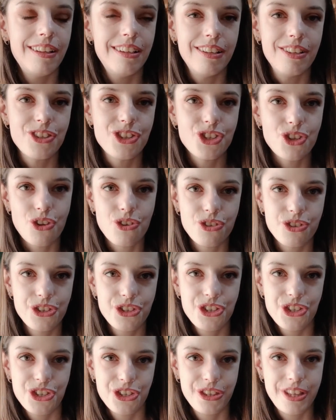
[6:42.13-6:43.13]

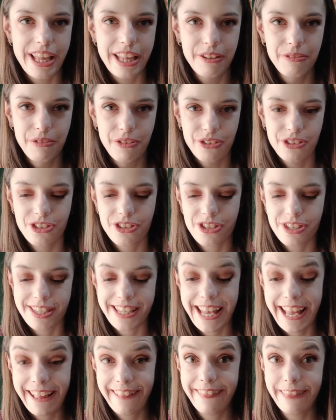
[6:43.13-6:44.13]
sausage that was
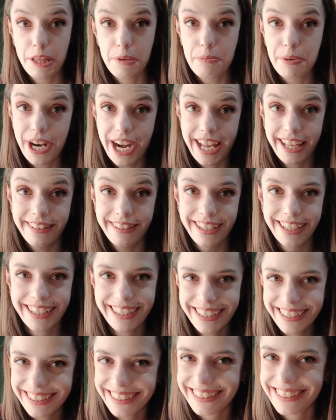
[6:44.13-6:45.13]
in the bread.
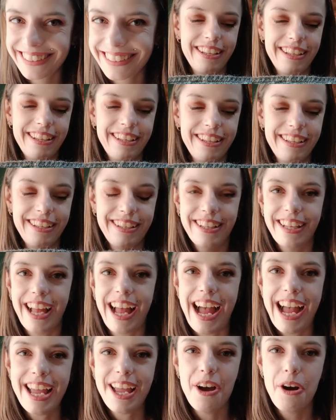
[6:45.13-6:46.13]

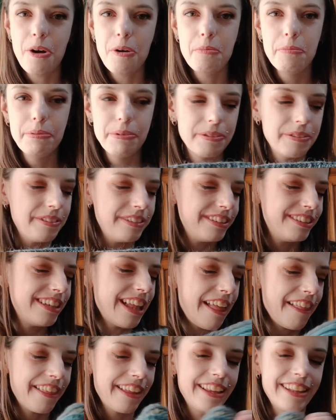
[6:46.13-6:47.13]
I hope
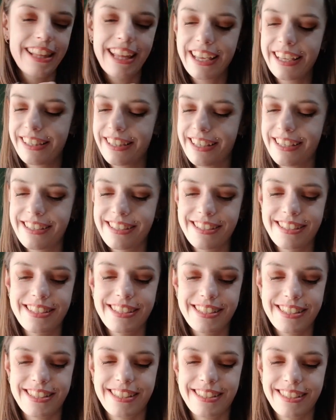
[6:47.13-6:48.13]
nothing like
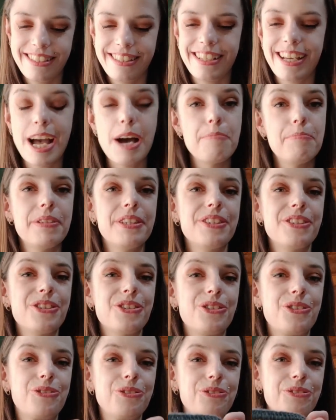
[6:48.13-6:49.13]
this
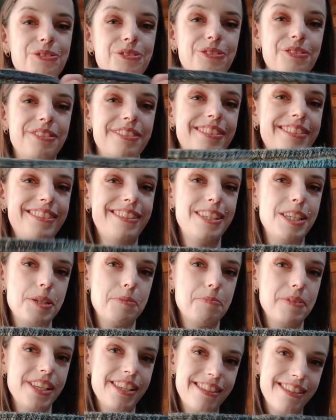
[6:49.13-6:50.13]
happens to this
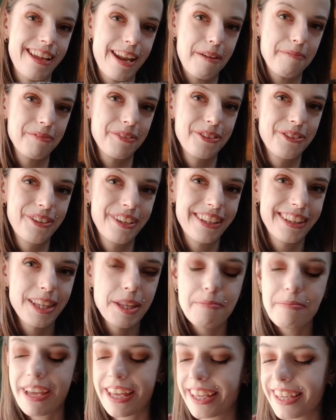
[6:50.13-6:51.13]
piece that I'm currently
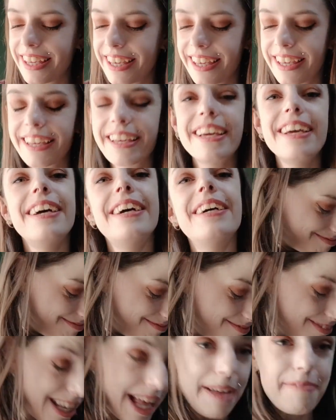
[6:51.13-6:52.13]
making.
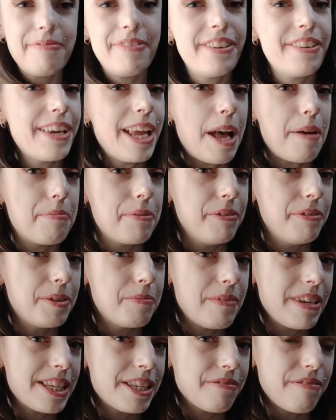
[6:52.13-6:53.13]
I'm very happy with
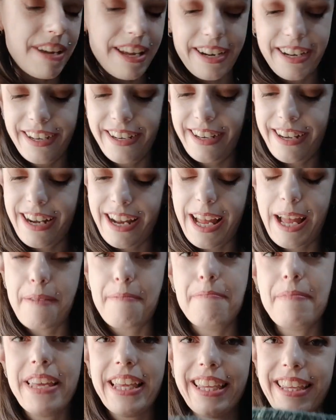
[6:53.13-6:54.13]
my sweater. I'm
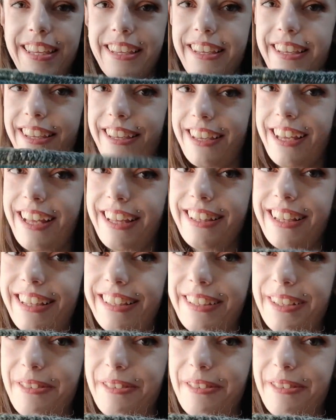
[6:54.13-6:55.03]
making another